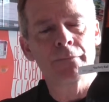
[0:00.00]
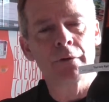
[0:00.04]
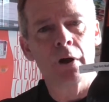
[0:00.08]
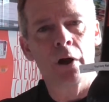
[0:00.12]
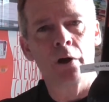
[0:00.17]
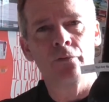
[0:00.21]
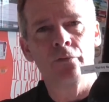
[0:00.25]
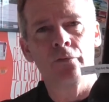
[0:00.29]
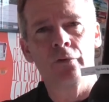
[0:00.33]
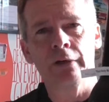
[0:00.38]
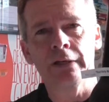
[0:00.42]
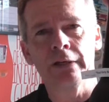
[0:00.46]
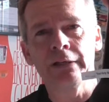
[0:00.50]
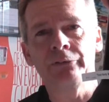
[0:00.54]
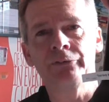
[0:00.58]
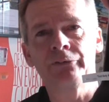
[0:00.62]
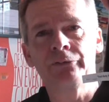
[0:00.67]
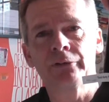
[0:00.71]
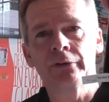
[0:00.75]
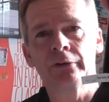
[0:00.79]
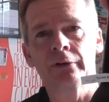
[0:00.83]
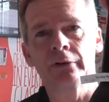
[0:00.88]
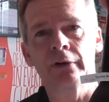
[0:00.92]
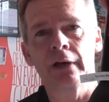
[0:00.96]
over
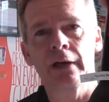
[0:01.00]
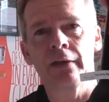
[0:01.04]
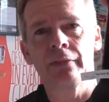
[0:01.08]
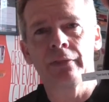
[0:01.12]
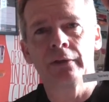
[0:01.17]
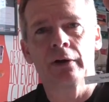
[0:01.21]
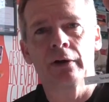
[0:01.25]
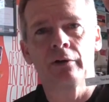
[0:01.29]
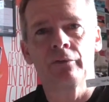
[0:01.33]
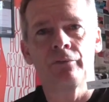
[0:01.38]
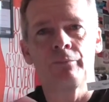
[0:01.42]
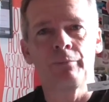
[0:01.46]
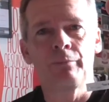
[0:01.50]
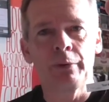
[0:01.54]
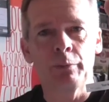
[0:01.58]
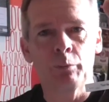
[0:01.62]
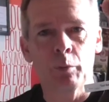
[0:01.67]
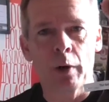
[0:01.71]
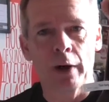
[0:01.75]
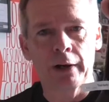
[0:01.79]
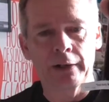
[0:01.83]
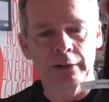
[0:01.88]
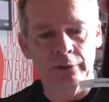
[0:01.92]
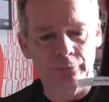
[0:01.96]
Easter, and then I've been
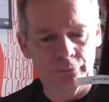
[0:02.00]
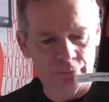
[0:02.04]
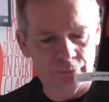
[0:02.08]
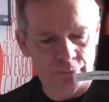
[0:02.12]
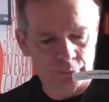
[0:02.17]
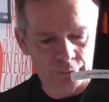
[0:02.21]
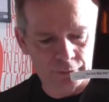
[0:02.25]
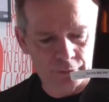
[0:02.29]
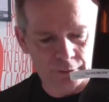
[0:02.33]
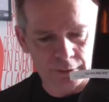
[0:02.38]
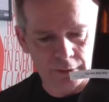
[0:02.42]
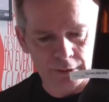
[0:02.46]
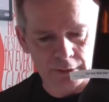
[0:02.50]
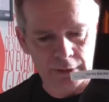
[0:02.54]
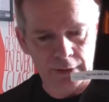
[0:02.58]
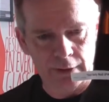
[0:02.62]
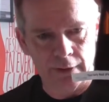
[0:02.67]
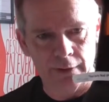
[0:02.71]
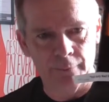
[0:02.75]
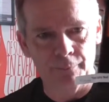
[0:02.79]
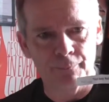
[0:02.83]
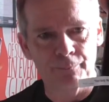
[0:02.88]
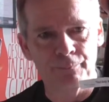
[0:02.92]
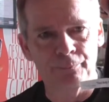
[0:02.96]
waiting for
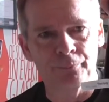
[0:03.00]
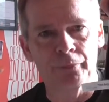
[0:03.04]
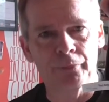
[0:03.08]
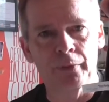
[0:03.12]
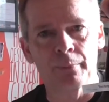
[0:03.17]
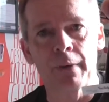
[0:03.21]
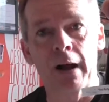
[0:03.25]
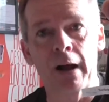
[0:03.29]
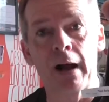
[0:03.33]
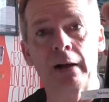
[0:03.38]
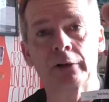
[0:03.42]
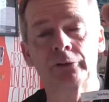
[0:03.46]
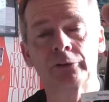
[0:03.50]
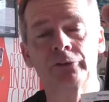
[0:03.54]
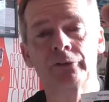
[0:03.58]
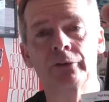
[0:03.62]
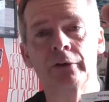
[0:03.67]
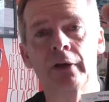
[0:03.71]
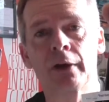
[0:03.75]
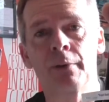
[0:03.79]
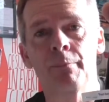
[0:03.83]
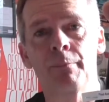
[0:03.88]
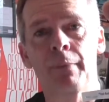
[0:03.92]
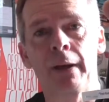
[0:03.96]
the marks to
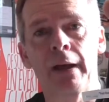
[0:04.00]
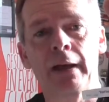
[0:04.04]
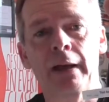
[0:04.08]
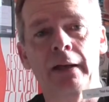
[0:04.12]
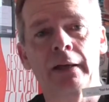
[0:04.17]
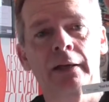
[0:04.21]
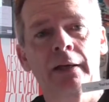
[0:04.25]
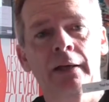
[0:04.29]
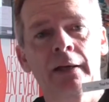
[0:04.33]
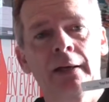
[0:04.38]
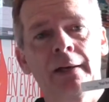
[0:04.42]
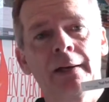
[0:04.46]
come back.